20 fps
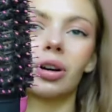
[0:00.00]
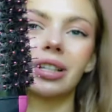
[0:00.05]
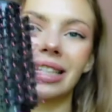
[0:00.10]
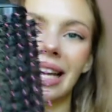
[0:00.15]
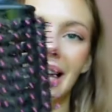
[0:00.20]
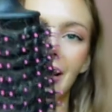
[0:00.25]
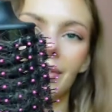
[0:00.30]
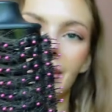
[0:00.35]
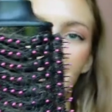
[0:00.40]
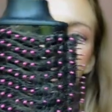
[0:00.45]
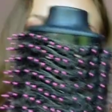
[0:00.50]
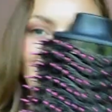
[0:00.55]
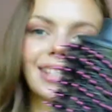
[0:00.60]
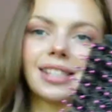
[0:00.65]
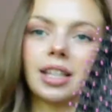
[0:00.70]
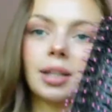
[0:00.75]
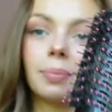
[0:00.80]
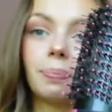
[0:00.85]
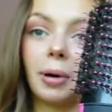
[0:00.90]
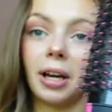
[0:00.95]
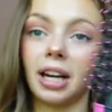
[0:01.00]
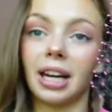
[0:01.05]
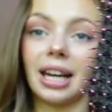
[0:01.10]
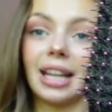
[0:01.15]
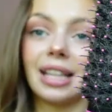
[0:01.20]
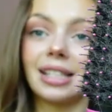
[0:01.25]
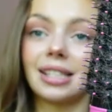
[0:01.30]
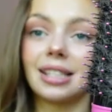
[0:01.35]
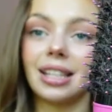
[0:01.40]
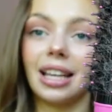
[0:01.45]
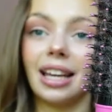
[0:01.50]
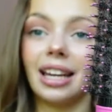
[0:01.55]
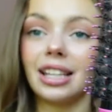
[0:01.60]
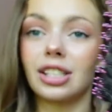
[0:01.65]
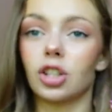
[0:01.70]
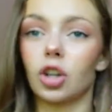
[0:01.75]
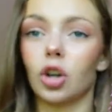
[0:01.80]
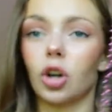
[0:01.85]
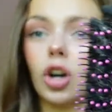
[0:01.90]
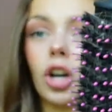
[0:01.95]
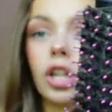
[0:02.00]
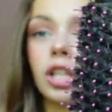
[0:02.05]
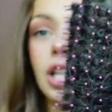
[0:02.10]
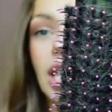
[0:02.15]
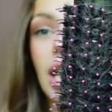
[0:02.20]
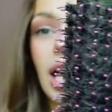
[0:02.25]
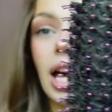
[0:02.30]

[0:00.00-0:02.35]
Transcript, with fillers: because I have the Dyson, but it is good.